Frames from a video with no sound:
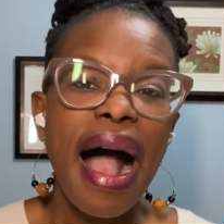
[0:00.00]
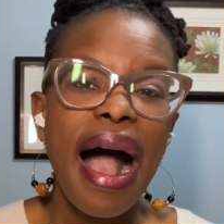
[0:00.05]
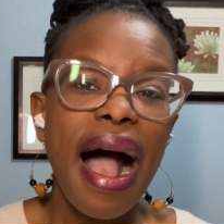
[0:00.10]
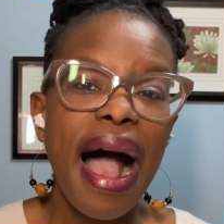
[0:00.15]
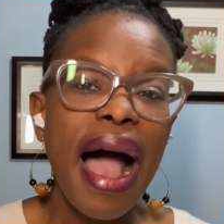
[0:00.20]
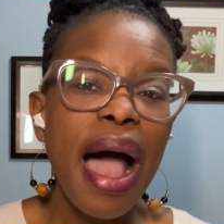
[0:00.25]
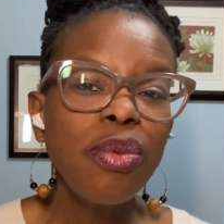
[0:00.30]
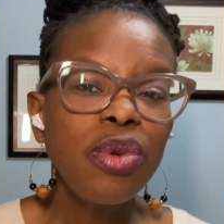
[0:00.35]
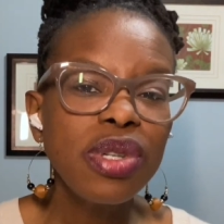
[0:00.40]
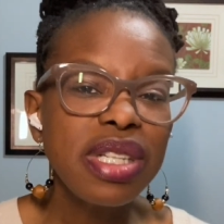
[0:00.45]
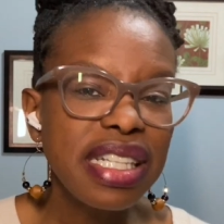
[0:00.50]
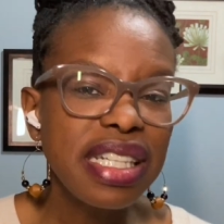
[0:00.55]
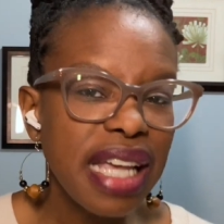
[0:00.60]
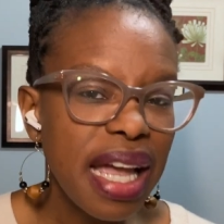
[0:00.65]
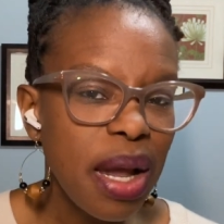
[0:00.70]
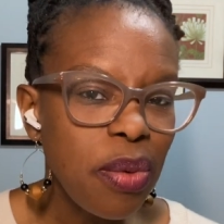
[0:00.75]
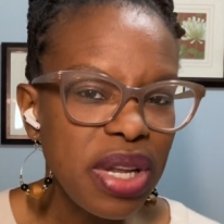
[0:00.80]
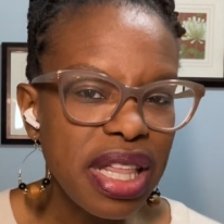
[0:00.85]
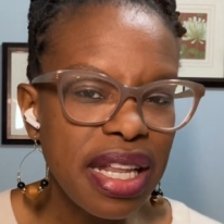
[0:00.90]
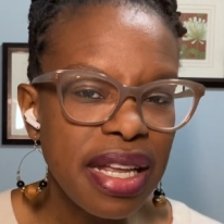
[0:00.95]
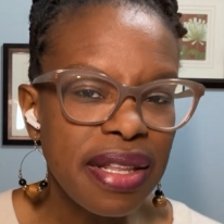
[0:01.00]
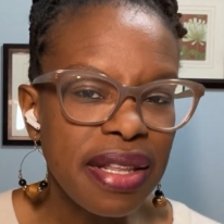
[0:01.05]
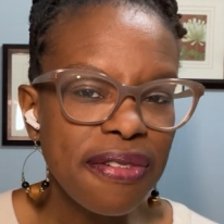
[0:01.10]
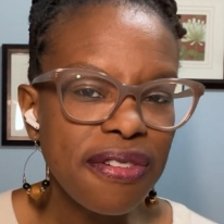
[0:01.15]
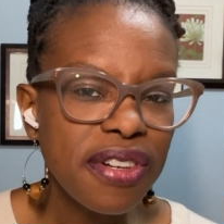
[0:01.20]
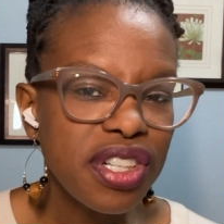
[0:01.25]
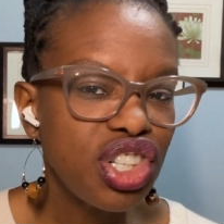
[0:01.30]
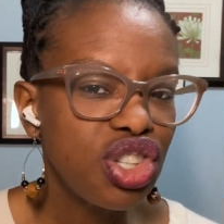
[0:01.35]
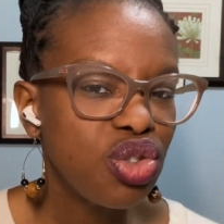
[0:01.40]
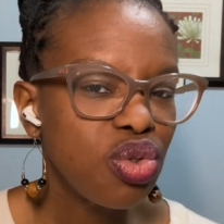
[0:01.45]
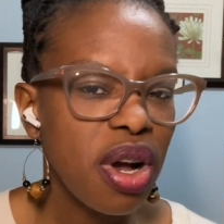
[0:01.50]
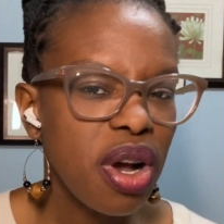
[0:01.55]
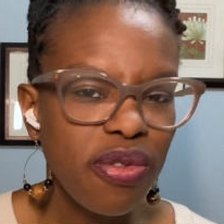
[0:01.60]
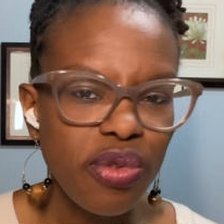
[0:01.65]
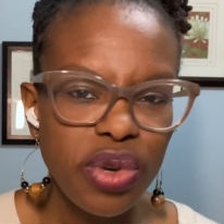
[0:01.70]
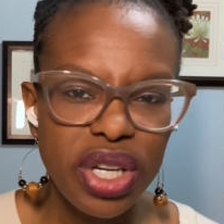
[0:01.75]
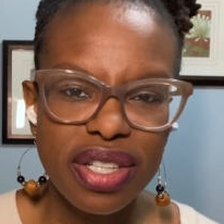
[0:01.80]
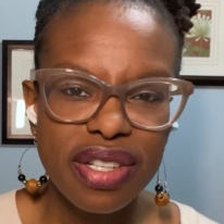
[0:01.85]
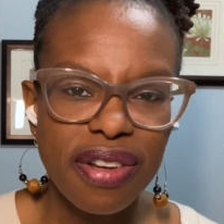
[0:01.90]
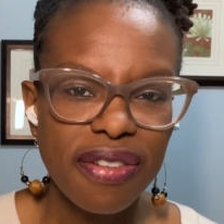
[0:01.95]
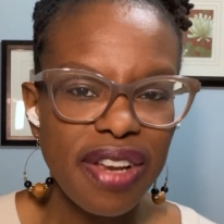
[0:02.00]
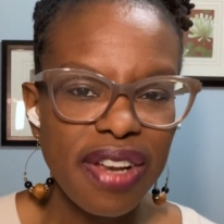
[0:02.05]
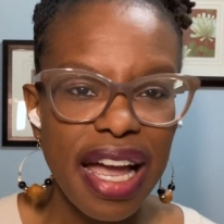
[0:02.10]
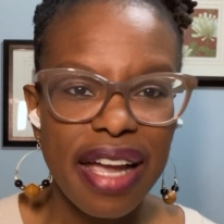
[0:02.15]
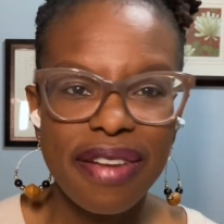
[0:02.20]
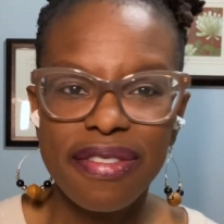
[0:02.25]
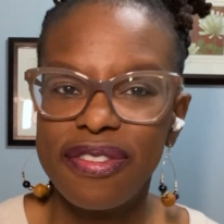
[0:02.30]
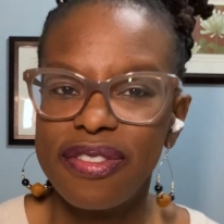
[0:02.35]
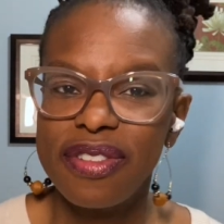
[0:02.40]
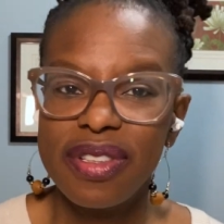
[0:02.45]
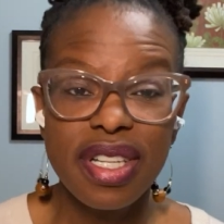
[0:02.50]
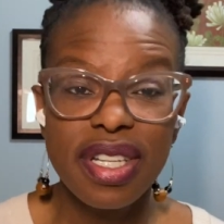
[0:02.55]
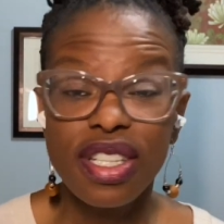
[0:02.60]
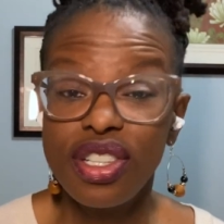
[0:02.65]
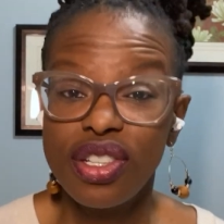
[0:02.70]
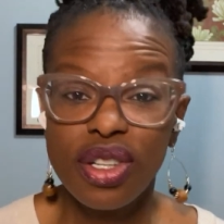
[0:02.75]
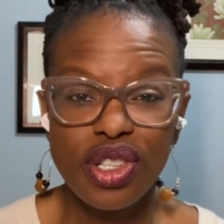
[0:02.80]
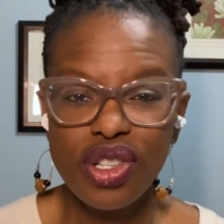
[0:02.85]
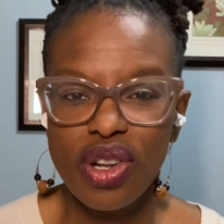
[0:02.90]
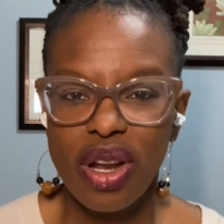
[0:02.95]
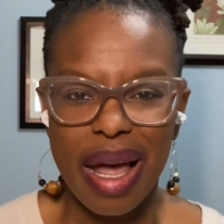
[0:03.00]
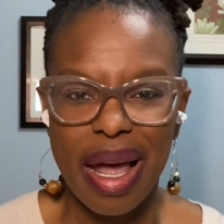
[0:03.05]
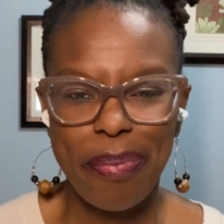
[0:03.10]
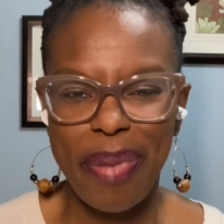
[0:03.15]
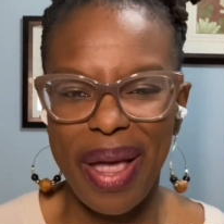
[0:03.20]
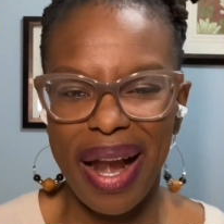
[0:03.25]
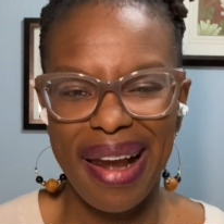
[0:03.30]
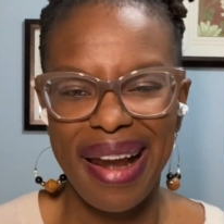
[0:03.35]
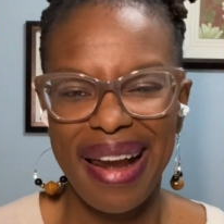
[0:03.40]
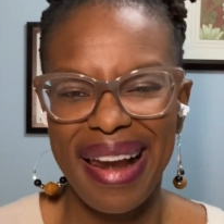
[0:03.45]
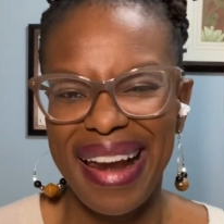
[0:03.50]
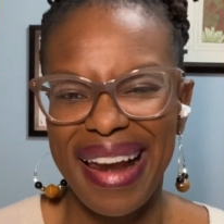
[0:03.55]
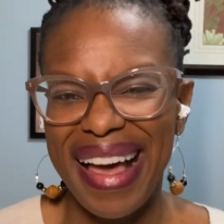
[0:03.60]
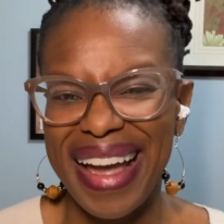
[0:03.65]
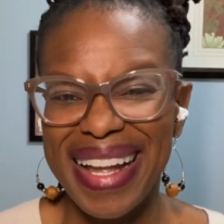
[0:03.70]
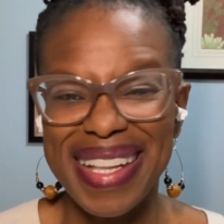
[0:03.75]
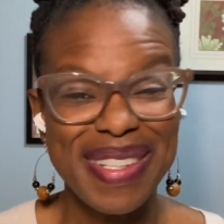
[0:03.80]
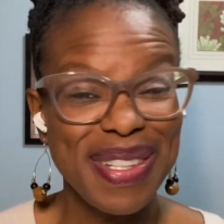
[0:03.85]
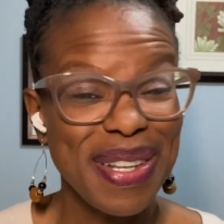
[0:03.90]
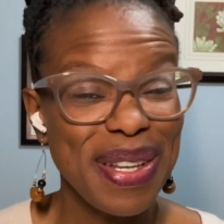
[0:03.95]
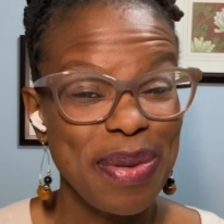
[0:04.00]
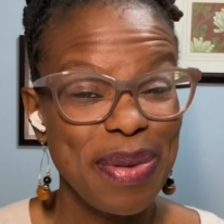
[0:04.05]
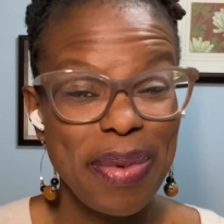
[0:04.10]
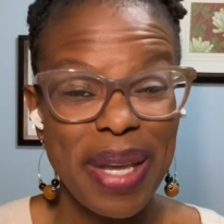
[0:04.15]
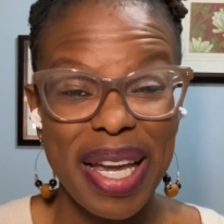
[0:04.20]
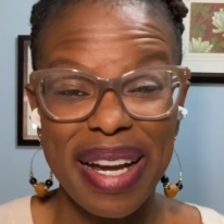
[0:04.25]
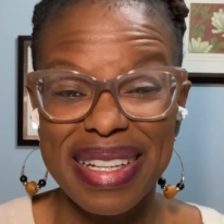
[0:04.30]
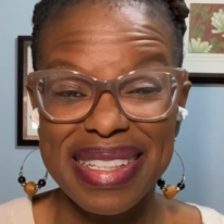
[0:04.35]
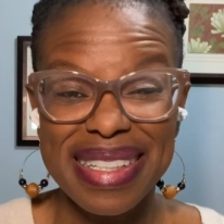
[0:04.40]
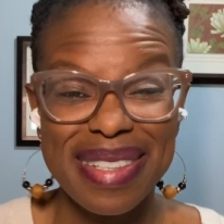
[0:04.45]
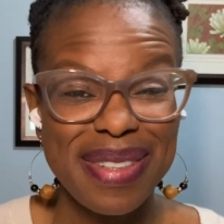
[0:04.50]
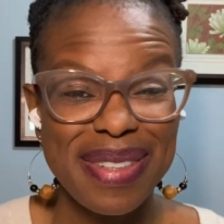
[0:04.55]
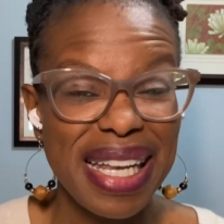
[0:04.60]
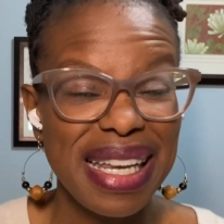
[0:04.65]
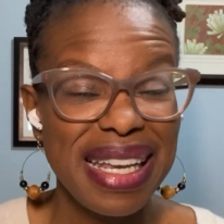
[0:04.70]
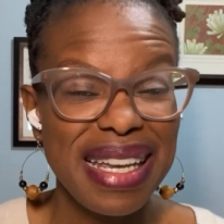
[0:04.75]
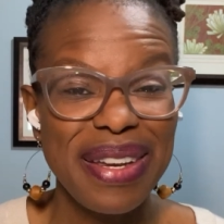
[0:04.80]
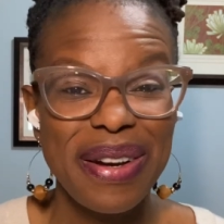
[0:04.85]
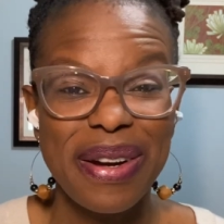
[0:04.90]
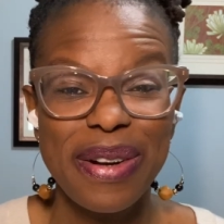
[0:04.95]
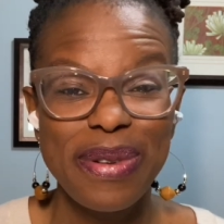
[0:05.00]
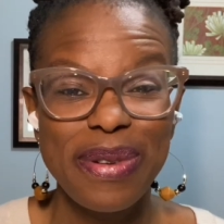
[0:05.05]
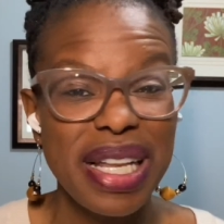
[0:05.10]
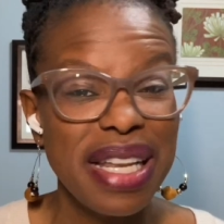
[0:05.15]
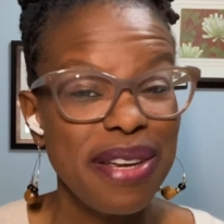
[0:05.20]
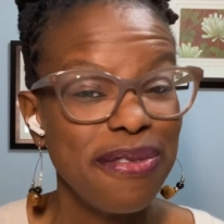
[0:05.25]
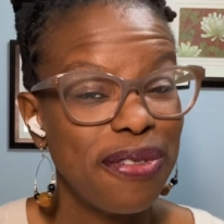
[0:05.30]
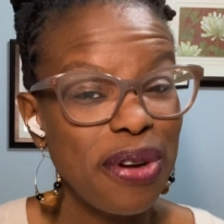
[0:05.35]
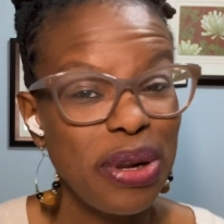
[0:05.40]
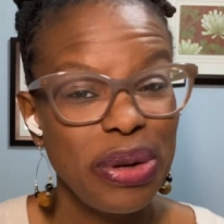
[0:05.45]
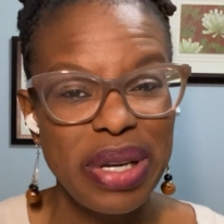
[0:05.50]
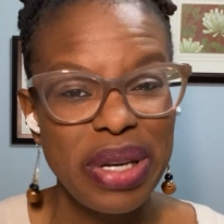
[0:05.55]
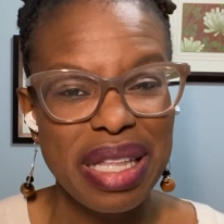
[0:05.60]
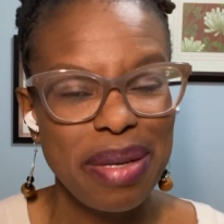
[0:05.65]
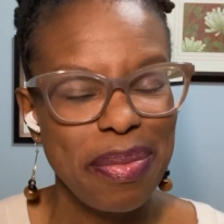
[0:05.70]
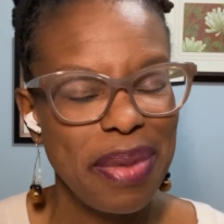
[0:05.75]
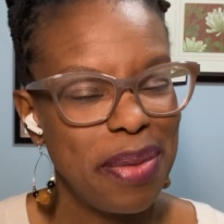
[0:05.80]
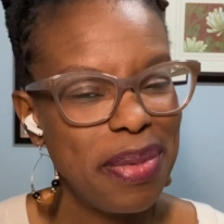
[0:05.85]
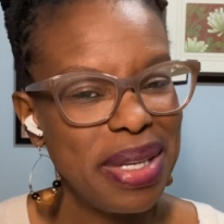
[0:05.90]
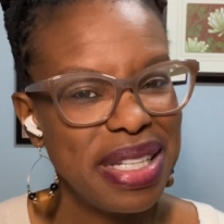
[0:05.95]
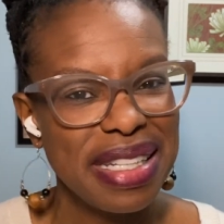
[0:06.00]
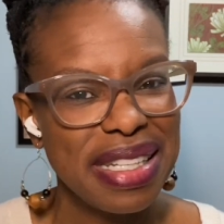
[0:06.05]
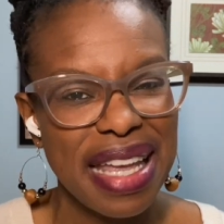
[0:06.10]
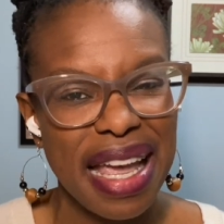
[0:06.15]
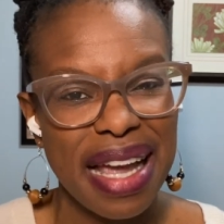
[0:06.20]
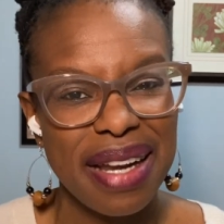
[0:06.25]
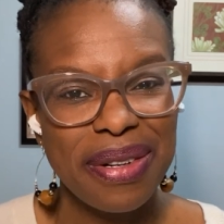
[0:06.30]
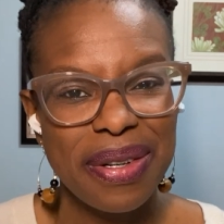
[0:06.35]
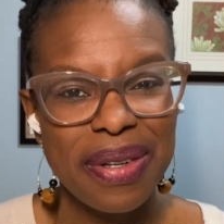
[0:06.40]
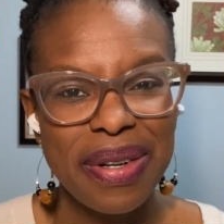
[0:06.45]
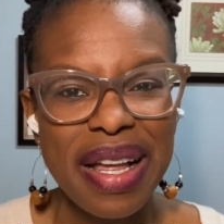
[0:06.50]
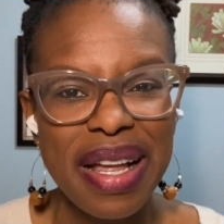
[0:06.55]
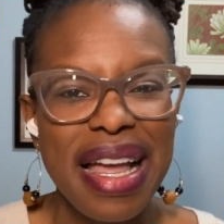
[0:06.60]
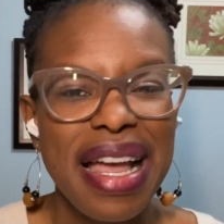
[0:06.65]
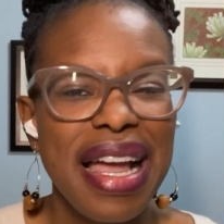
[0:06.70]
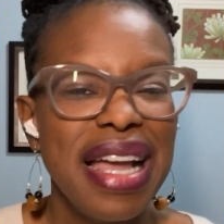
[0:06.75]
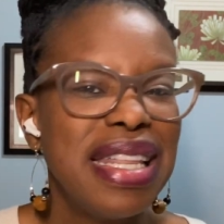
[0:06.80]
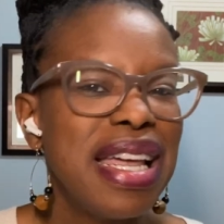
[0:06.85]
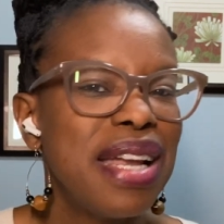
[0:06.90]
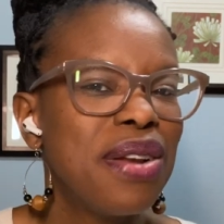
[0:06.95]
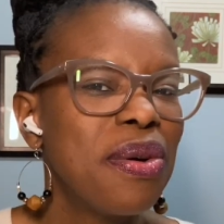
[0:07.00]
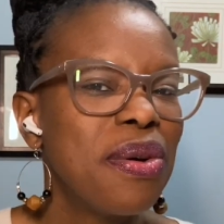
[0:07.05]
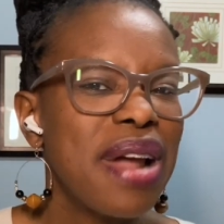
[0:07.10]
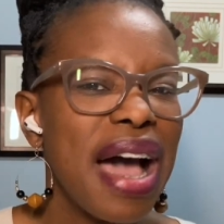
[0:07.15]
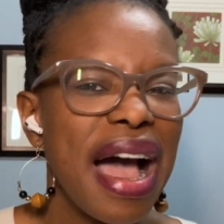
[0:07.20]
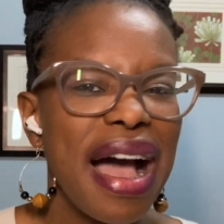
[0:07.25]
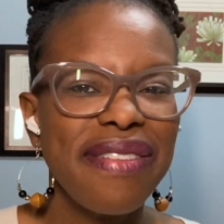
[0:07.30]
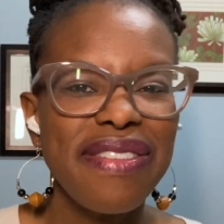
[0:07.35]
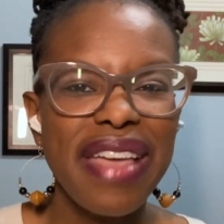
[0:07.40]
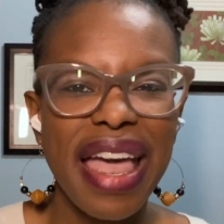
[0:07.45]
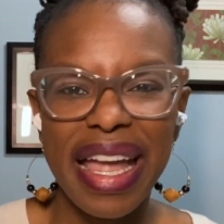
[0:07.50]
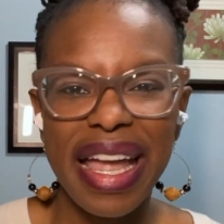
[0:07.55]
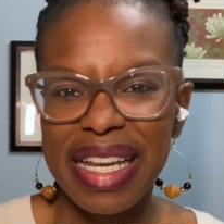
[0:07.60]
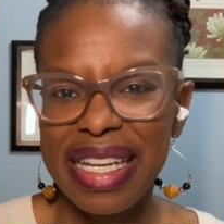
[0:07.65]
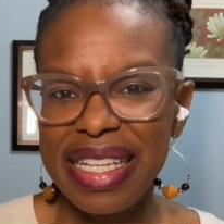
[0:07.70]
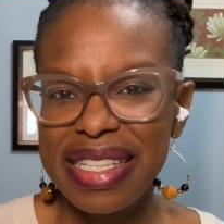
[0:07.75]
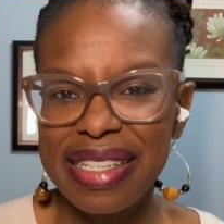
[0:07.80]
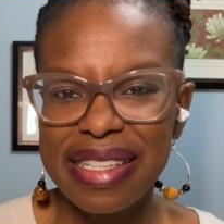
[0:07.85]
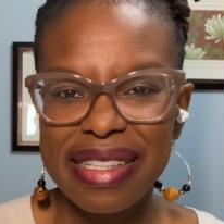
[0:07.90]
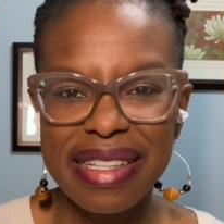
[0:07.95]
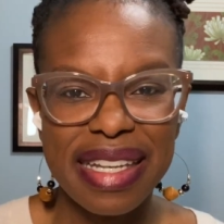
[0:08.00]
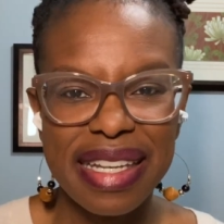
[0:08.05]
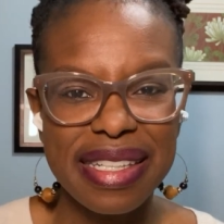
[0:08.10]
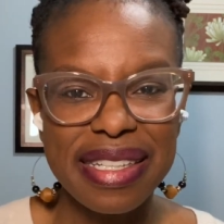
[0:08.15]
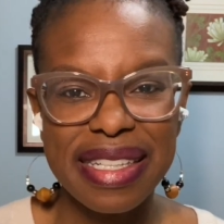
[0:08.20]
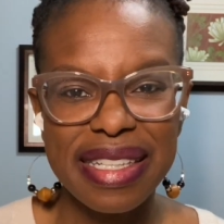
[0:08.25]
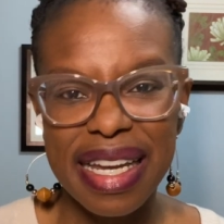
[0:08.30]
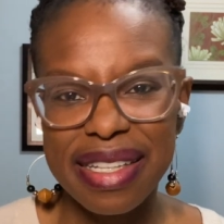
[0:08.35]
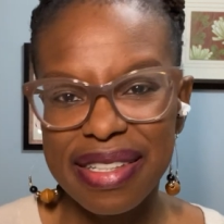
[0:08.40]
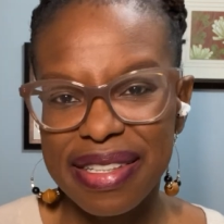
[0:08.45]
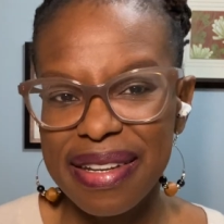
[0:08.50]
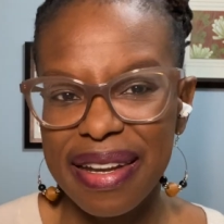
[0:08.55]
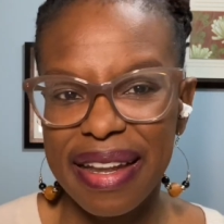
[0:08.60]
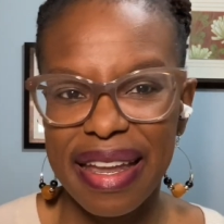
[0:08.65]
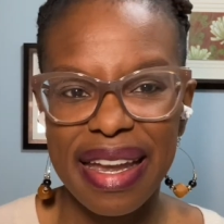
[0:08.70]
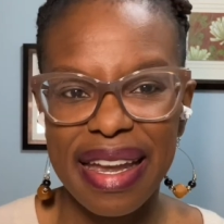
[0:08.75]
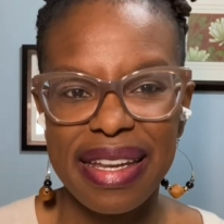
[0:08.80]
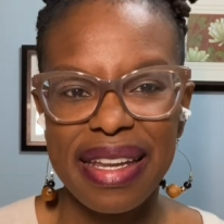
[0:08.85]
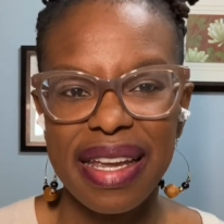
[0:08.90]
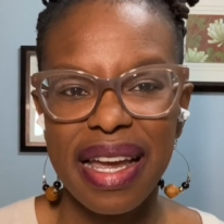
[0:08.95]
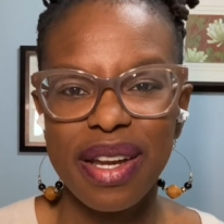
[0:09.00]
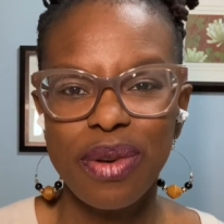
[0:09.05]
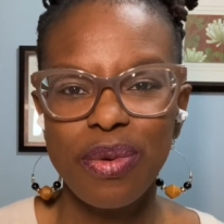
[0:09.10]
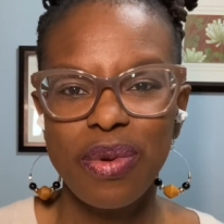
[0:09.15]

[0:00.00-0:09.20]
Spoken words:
I would say within the first 12 weeks of life, this does not apply to you because really you're really following the baby's schedule. They don't have any set circadian